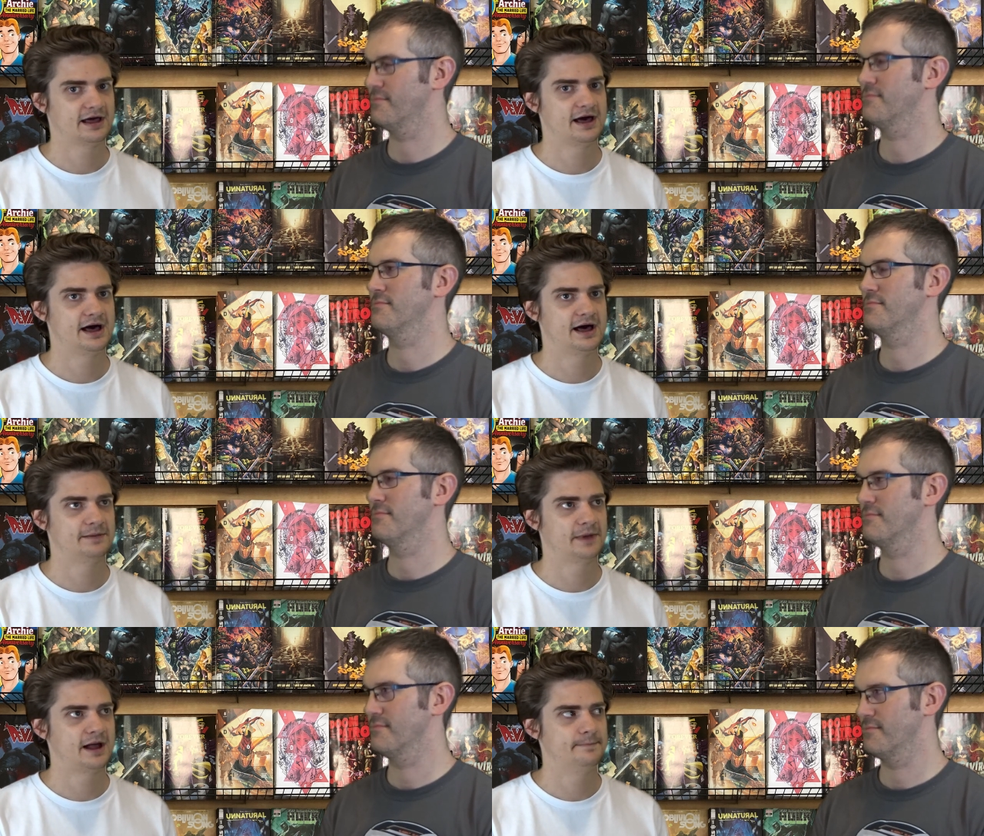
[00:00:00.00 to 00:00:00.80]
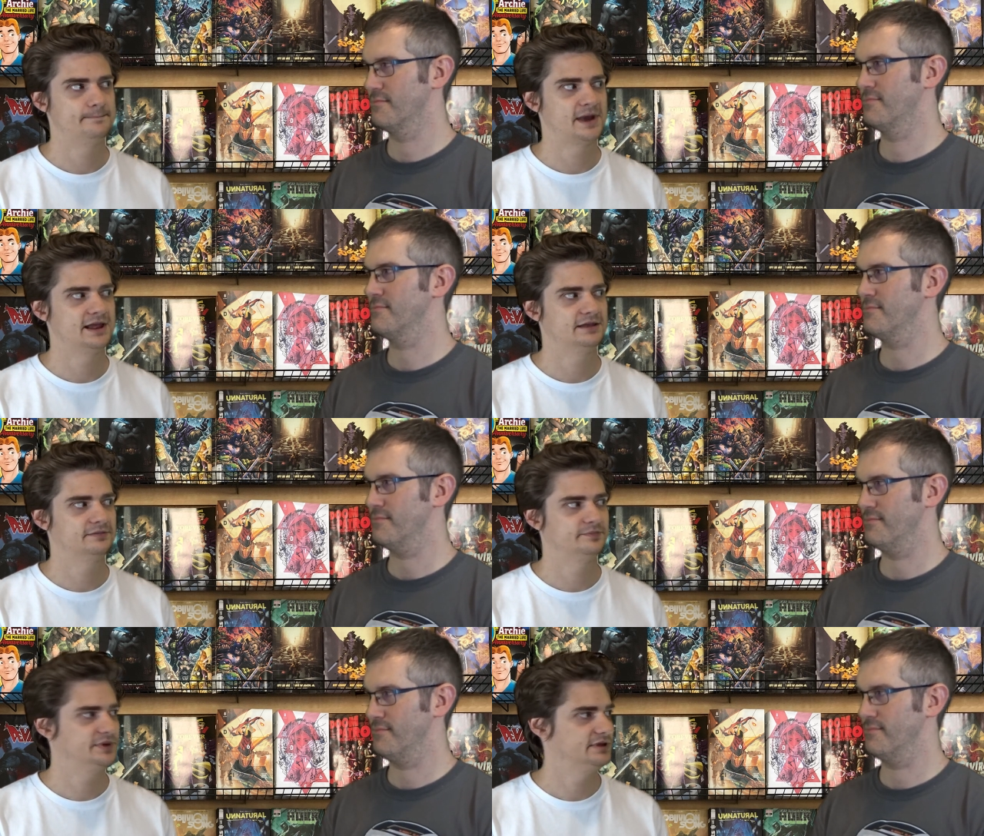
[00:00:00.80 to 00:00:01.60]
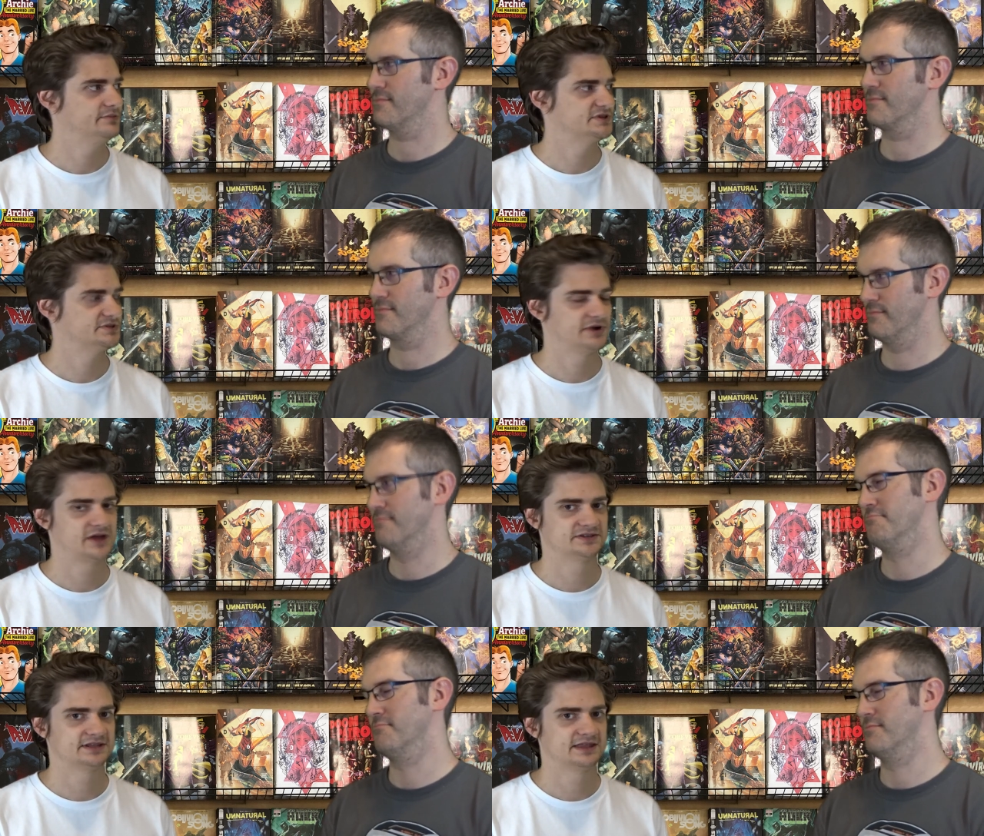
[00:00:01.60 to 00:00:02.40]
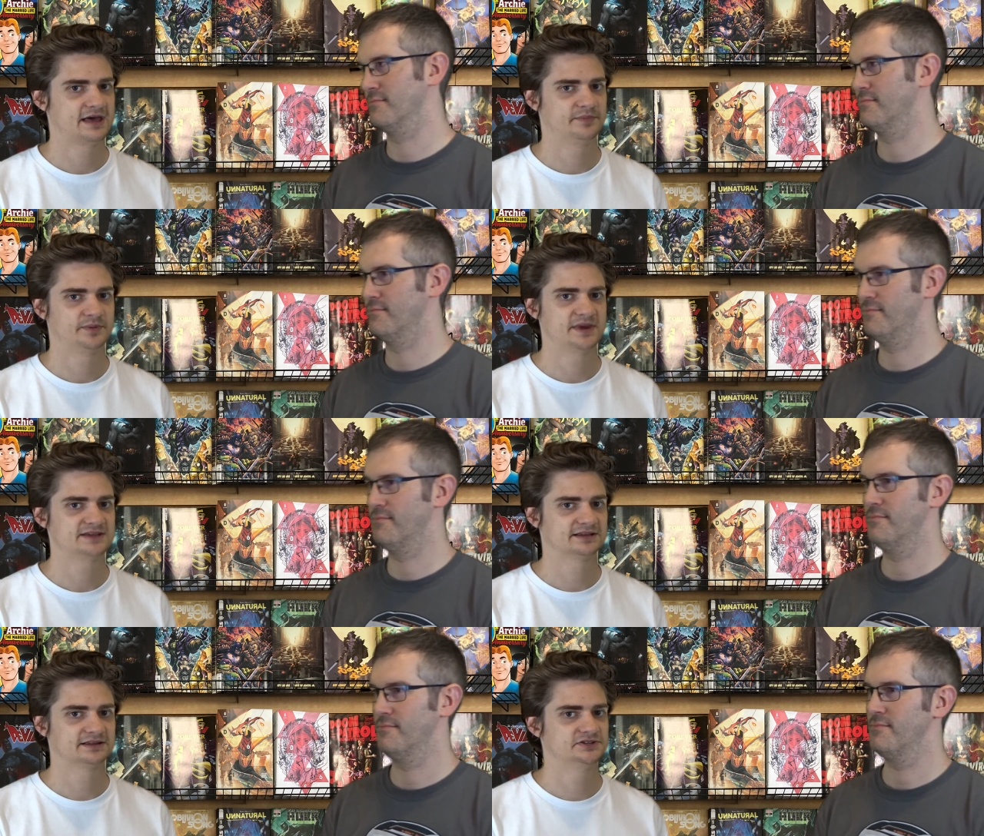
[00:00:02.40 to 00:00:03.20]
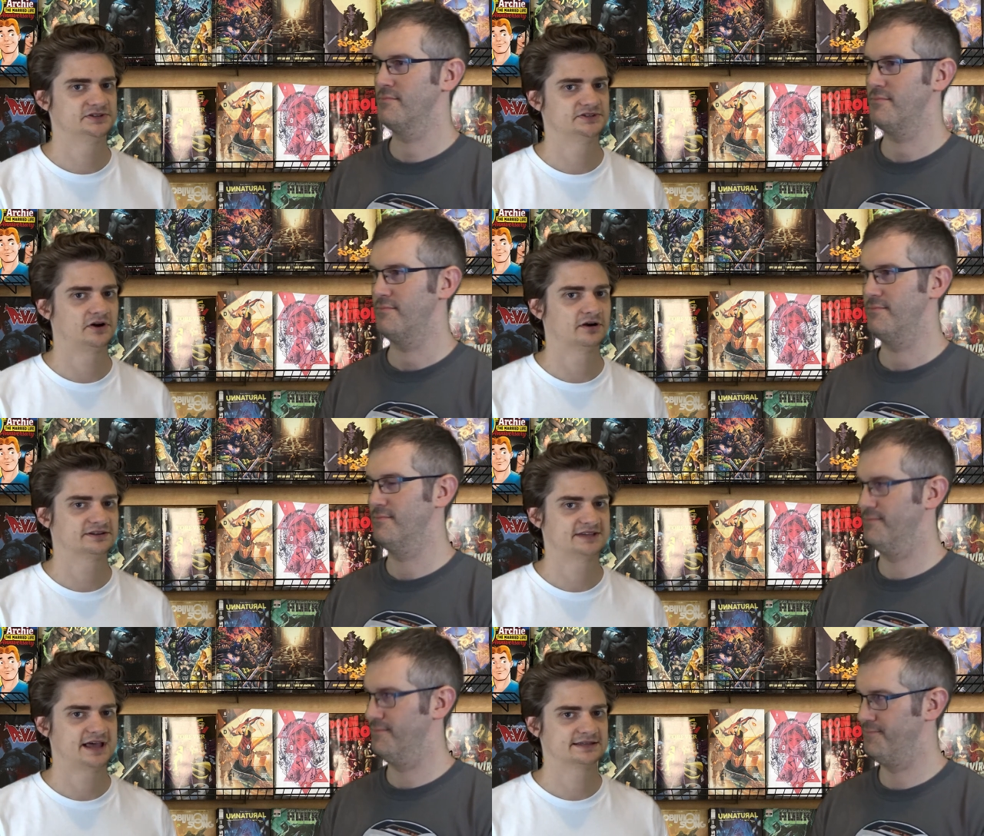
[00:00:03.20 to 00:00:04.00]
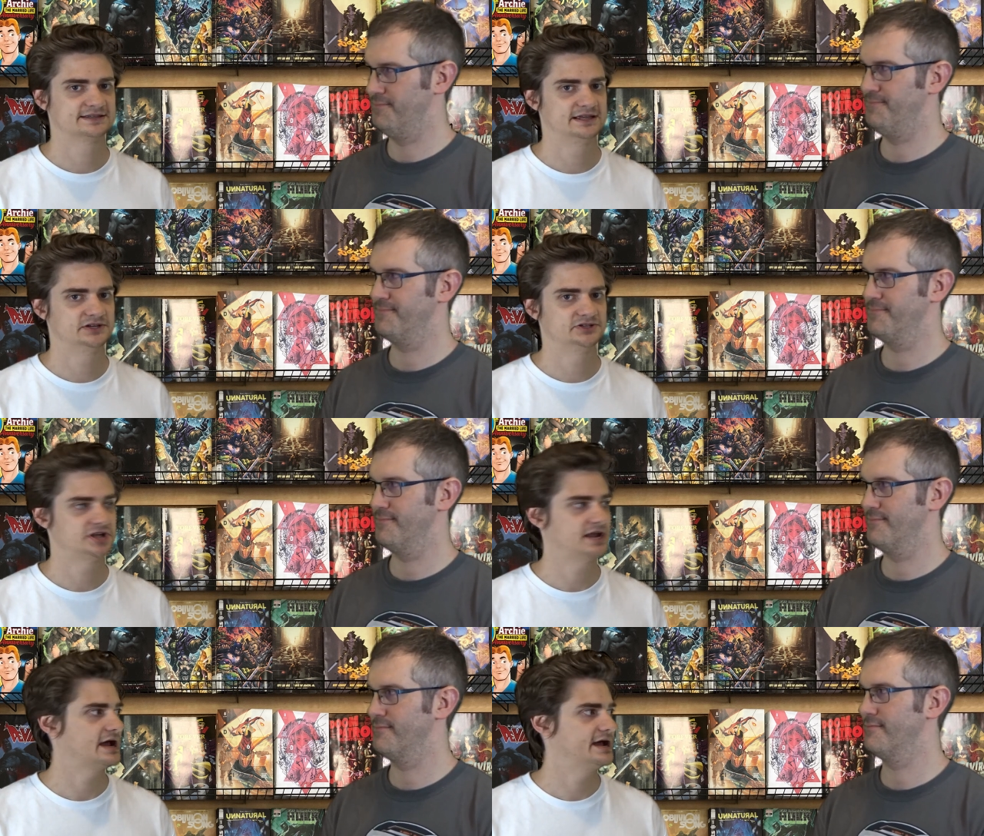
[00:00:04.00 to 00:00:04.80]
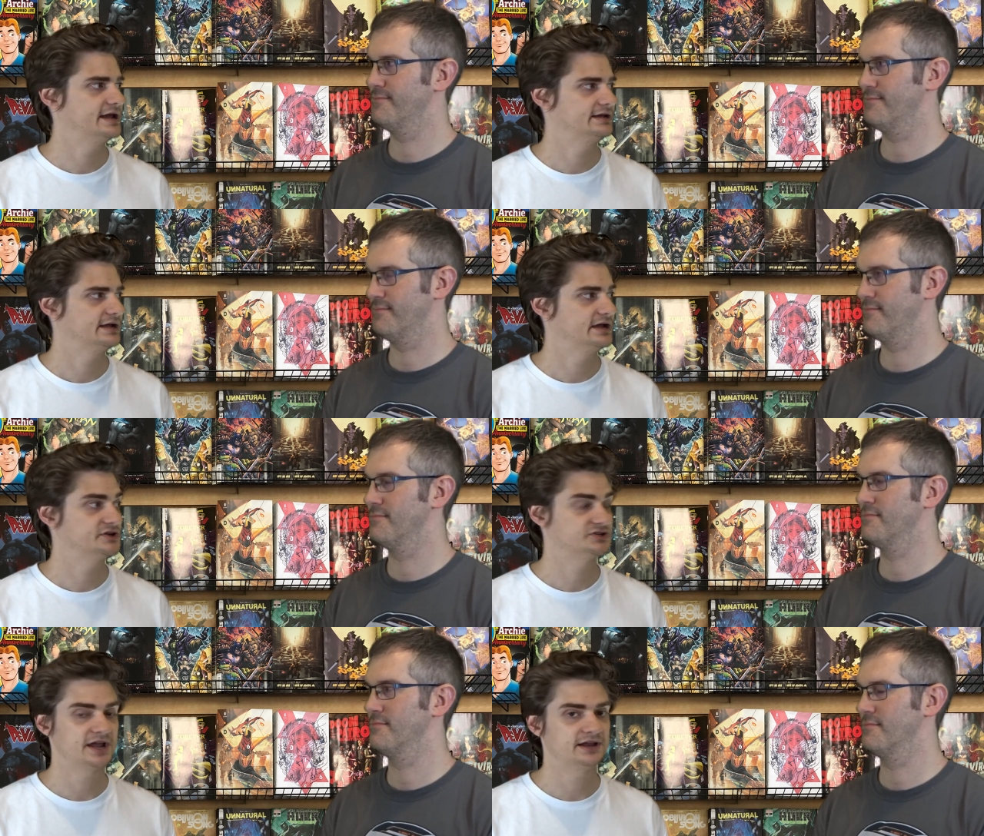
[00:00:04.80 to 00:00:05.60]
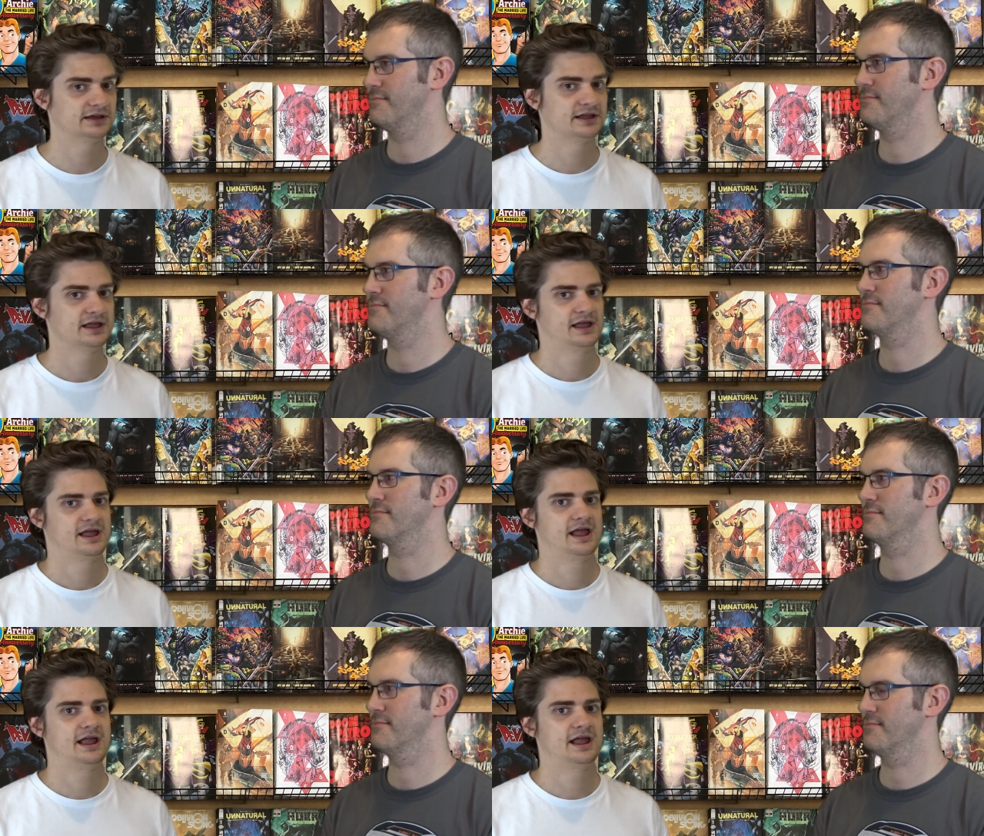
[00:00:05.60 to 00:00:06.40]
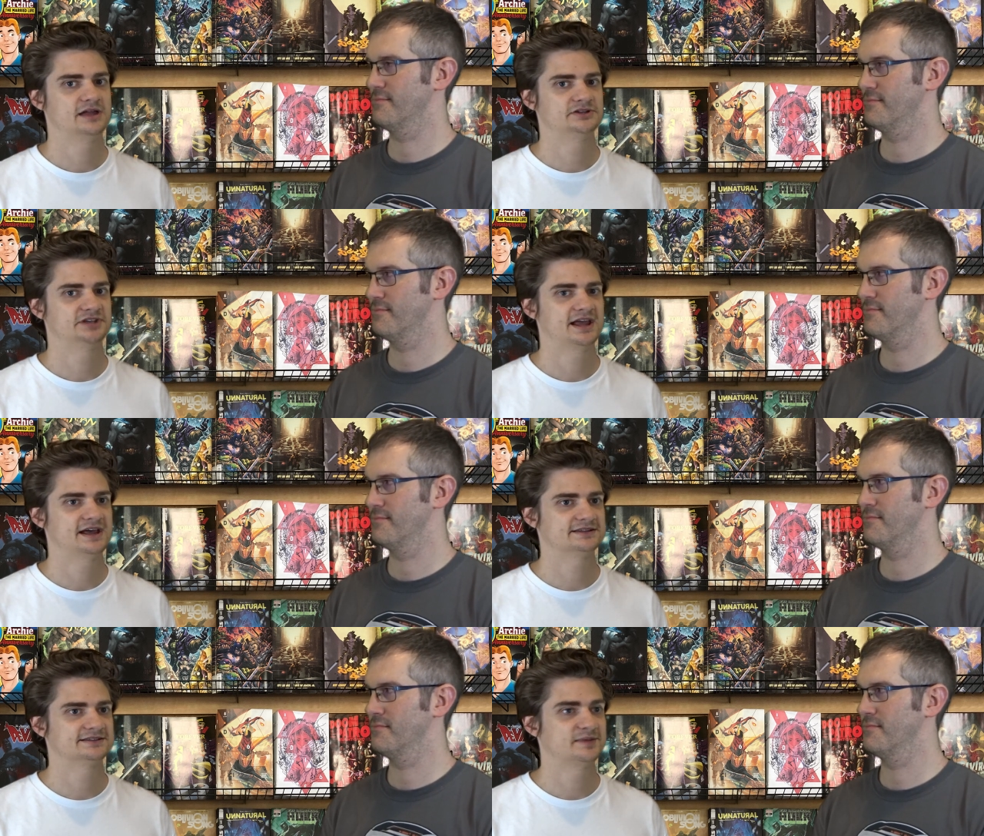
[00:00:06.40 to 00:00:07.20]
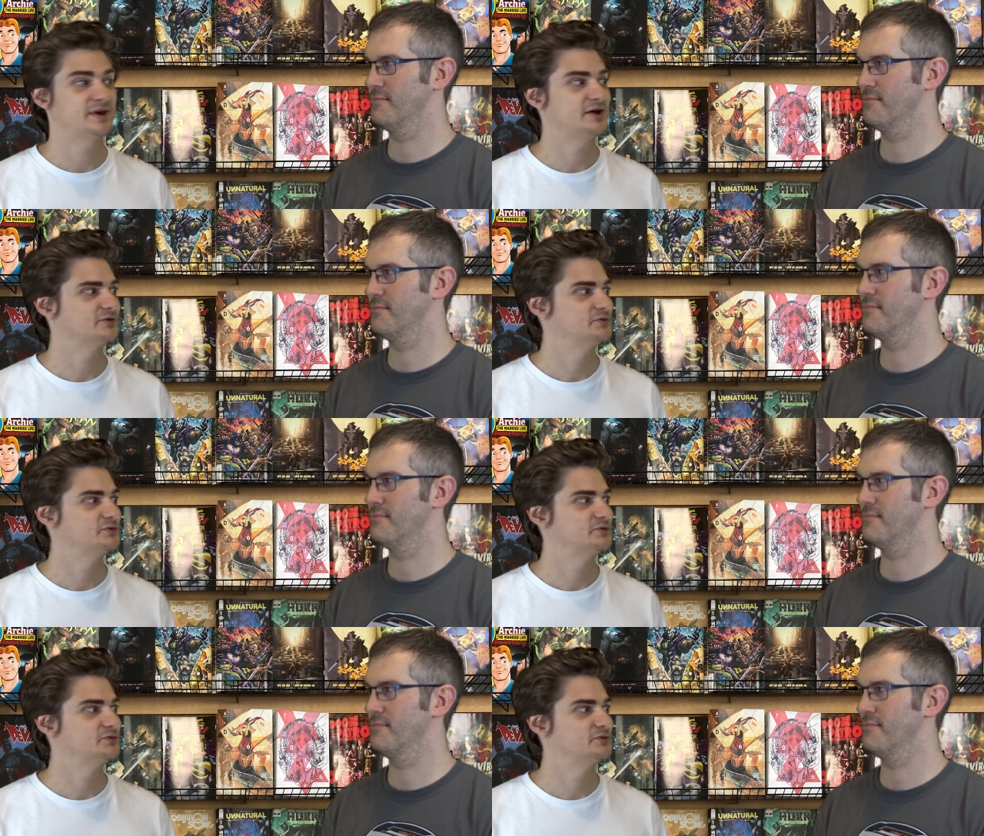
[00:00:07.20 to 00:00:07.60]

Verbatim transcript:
Speaker 1: Um, I might be mispronouncing that, but basically she's an architect in Shanghai, uh, China, and she has the power